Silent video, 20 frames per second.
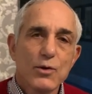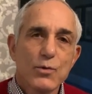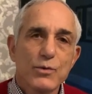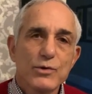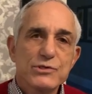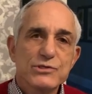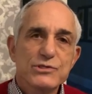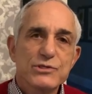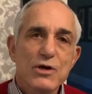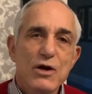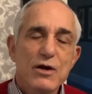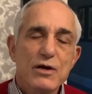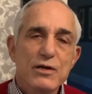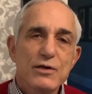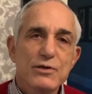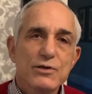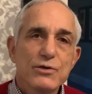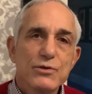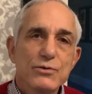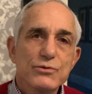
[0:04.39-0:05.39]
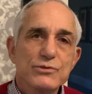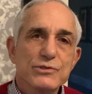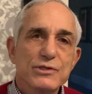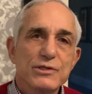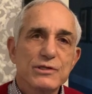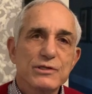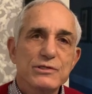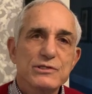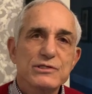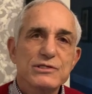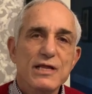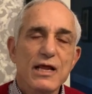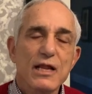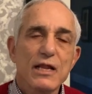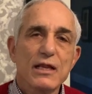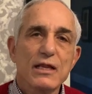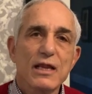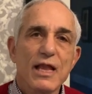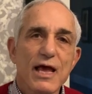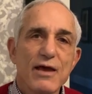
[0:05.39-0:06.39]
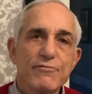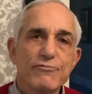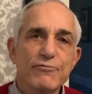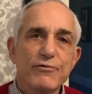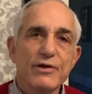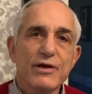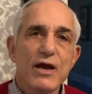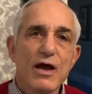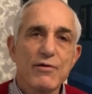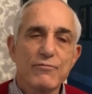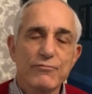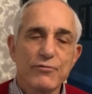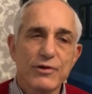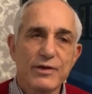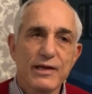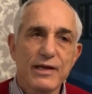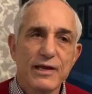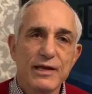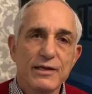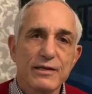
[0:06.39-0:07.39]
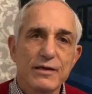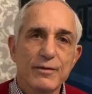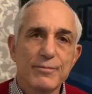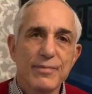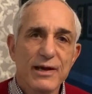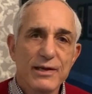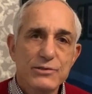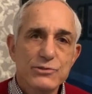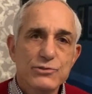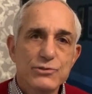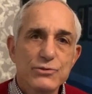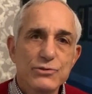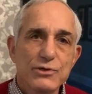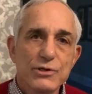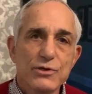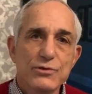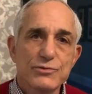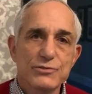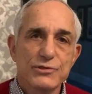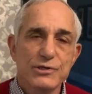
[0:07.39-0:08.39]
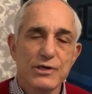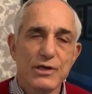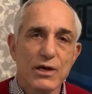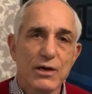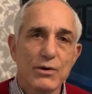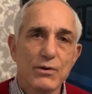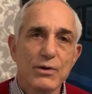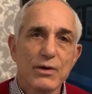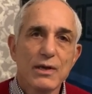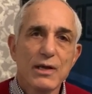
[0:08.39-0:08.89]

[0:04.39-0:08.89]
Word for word: We started using the Stella Life Recovery Kit about two years ago.